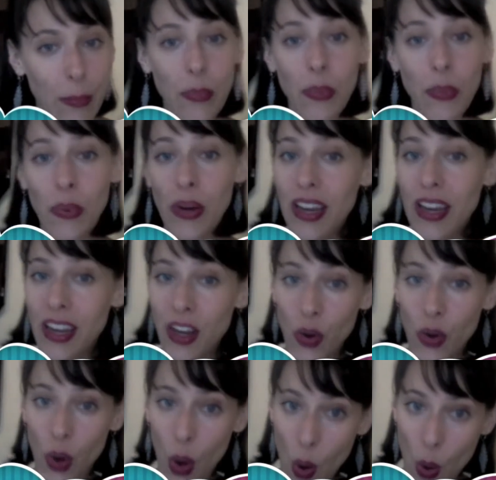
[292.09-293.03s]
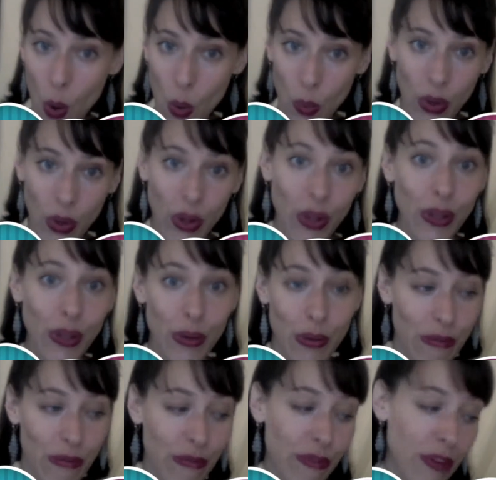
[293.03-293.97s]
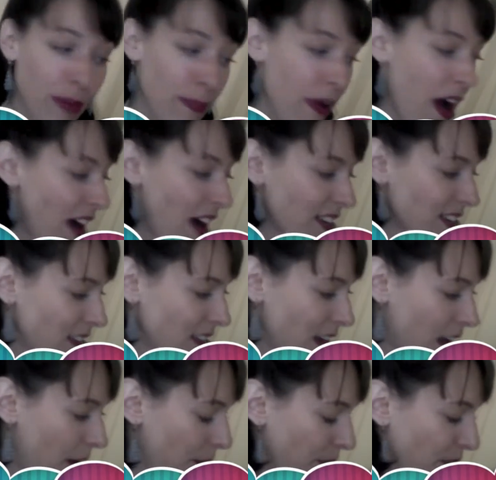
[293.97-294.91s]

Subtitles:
bring your own gluten-free pasta.